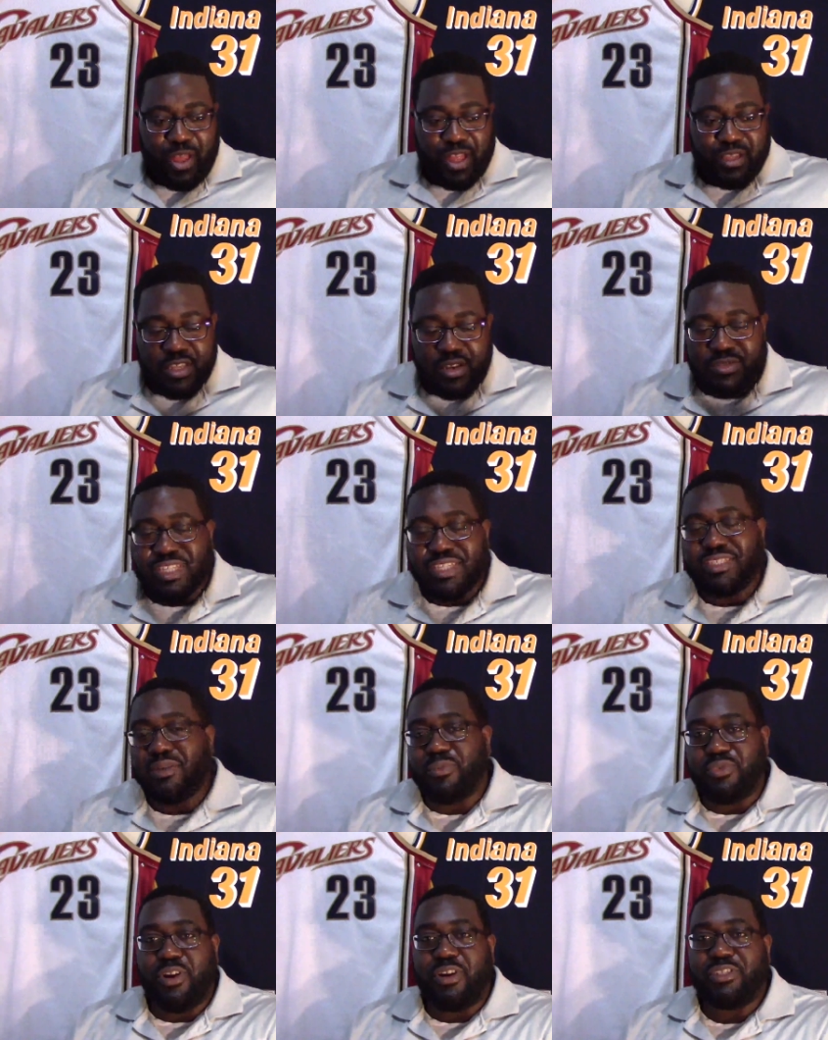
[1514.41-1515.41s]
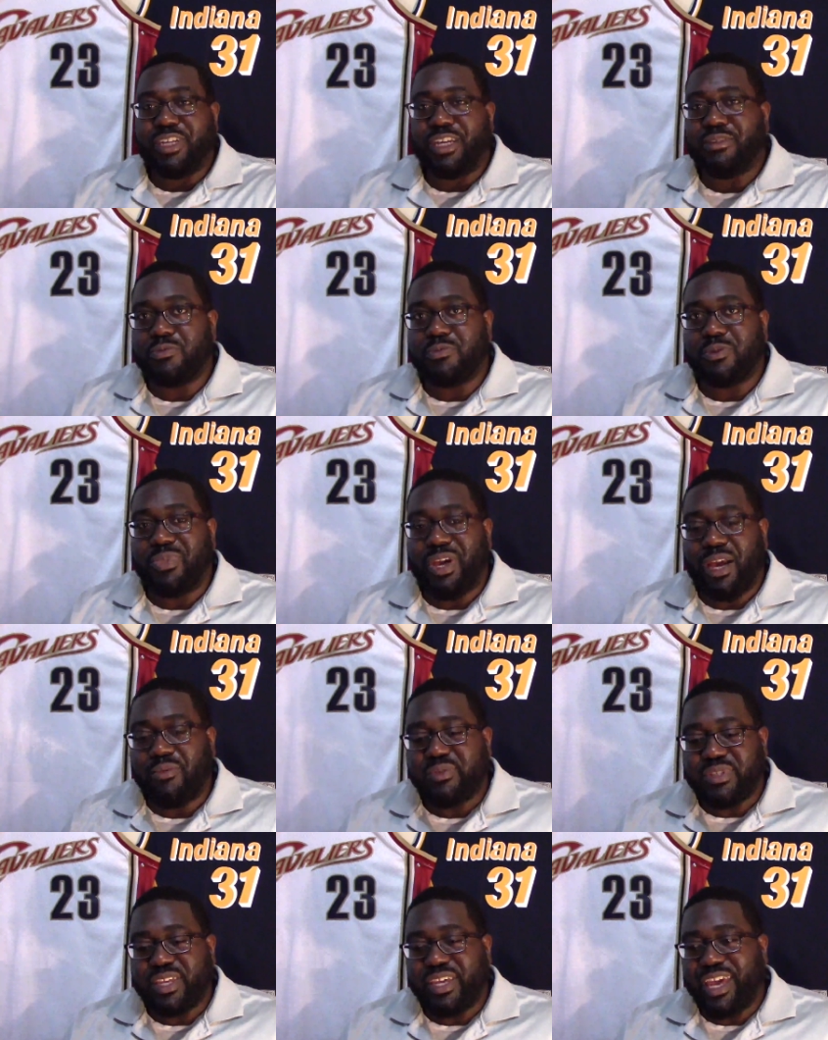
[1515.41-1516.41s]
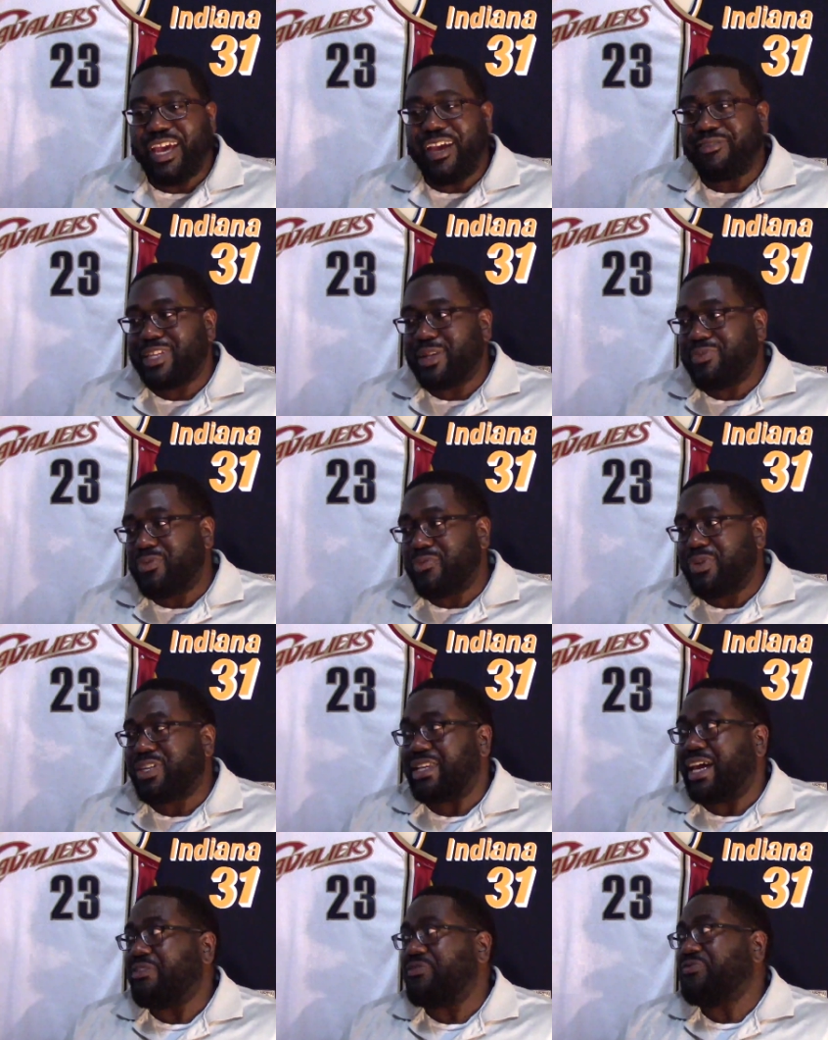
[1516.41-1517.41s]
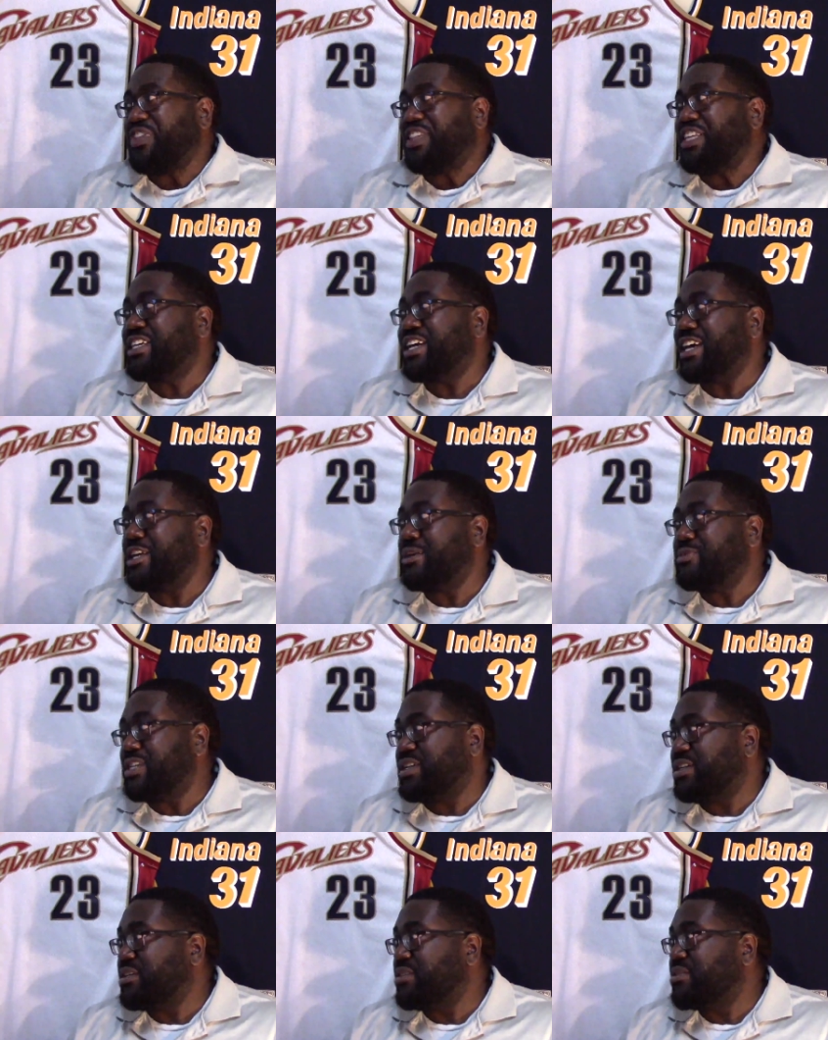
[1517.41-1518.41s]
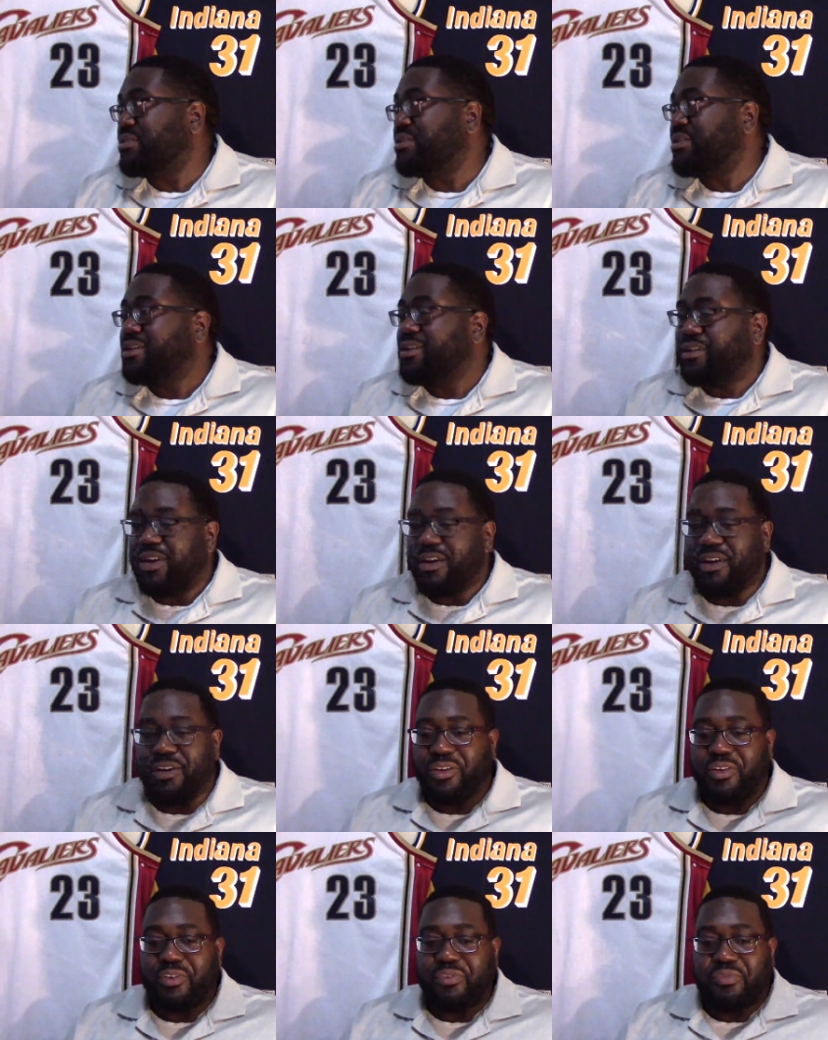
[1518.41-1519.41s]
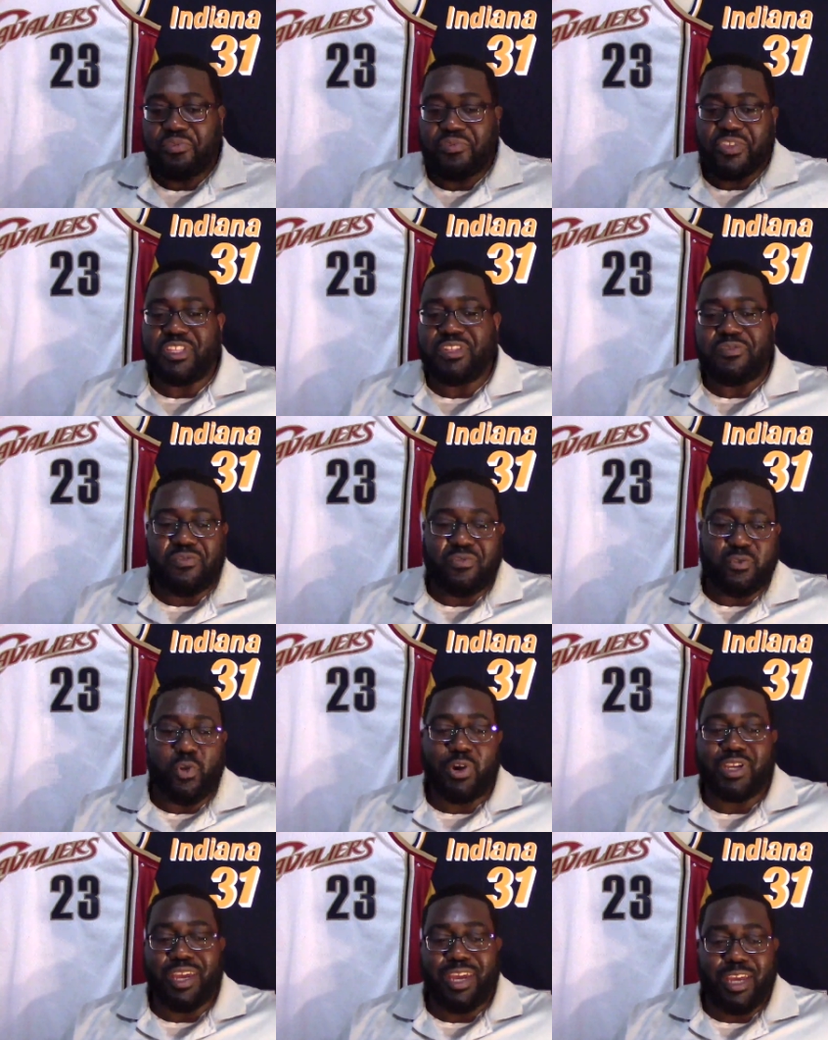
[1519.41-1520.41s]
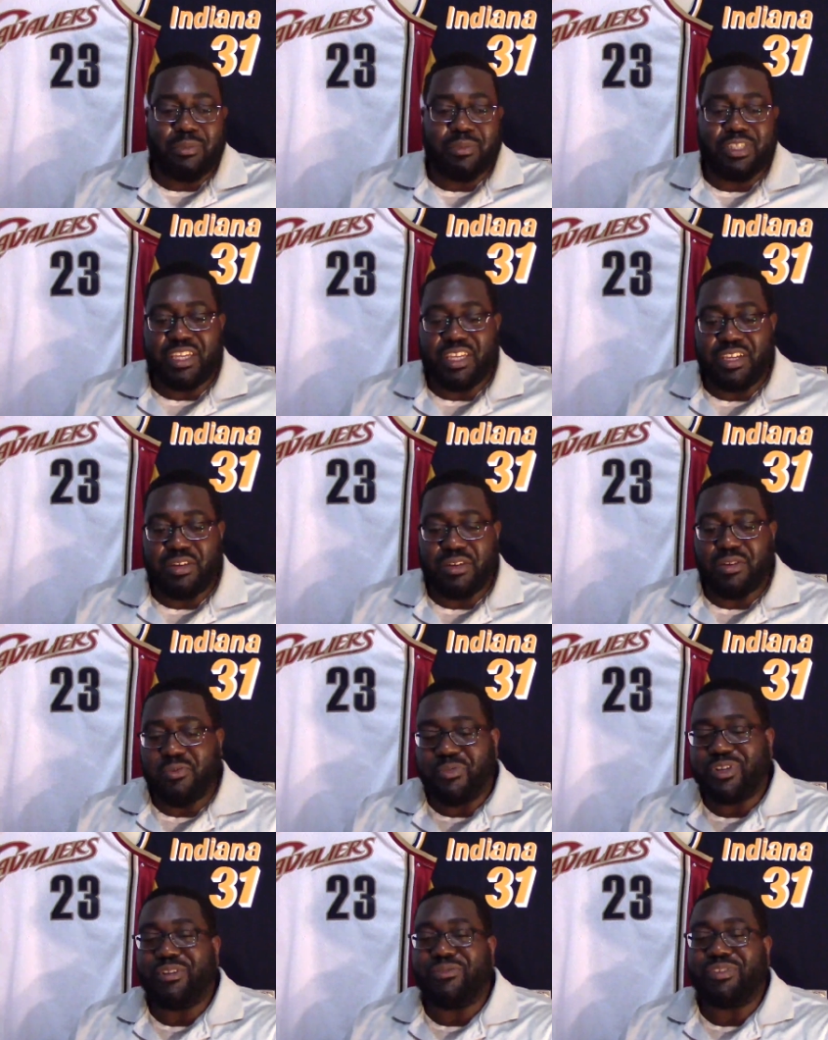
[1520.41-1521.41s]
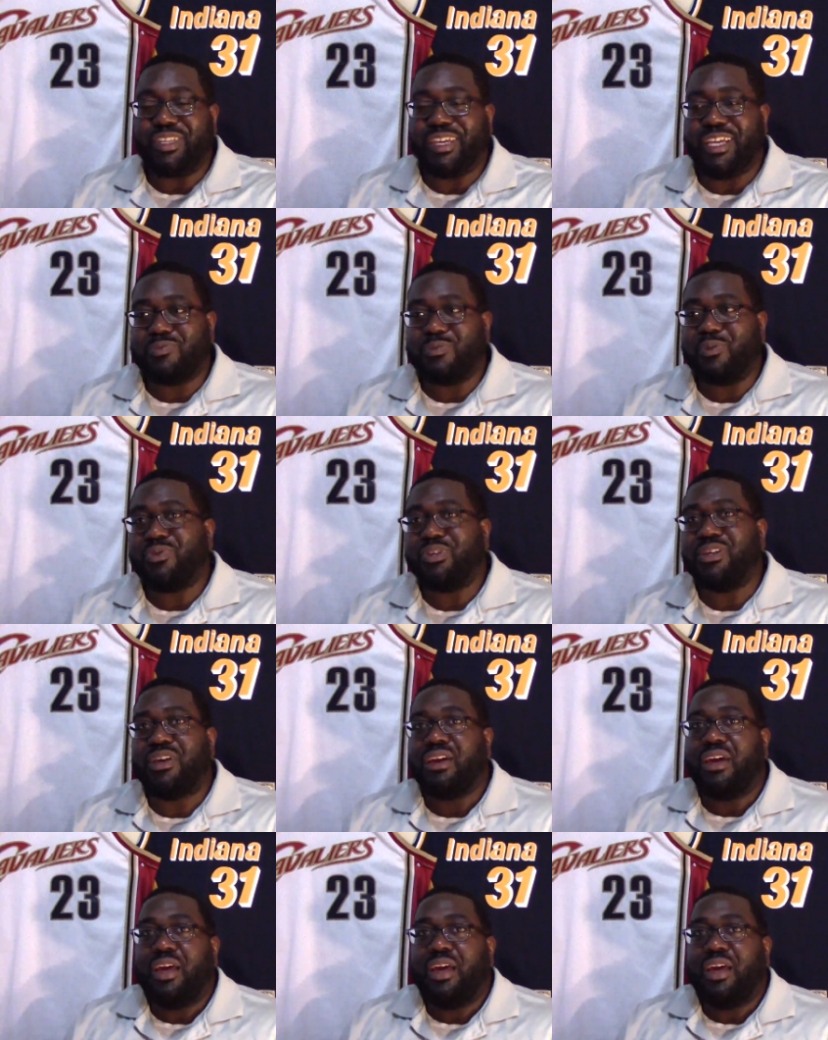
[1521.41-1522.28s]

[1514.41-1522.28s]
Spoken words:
So since LeBron James been back with the Cavs, they've been winning like 50 games here, 54 games here, or whatever the case may be.